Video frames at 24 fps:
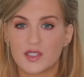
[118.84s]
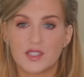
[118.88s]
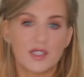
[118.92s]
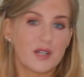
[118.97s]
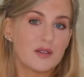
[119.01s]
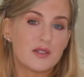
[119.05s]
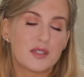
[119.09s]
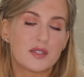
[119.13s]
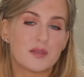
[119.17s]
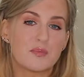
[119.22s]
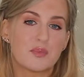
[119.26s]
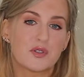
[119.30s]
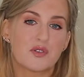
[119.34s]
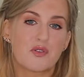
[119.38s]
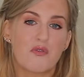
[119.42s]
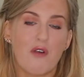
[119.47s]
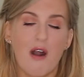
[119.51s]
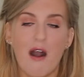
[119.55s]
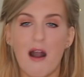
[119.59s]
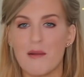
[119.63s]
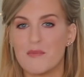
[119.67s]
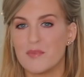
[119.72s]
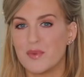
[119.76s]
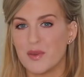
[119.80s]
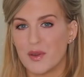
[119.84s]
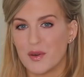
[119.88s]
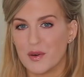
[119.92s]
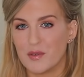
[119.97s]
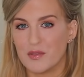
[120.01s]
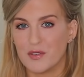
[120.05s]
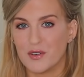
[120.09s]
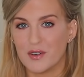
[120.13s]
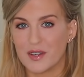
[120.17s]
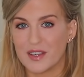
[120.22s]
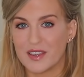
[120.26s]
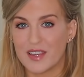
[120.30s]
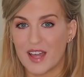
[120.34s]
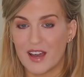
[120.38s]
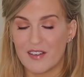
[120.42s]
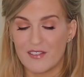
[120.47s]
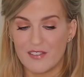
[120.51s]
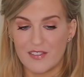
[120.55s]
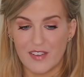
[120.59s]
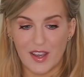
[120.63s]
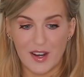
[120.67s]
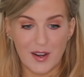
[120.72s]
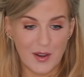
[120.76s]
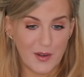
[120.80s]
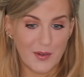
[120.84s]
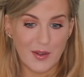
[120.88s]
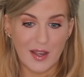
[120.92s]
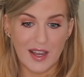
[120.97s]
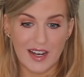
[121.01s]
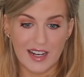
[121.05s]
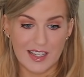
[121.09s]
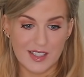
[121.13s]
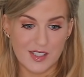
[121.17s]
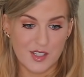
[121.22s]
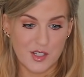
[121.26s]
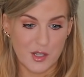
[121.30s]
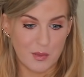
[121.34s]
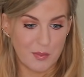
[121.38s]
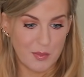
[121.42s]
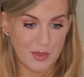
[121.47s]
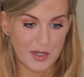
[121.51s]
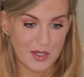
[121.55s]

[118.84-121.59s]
So subscribe to avoid that fate. Okay, let's jump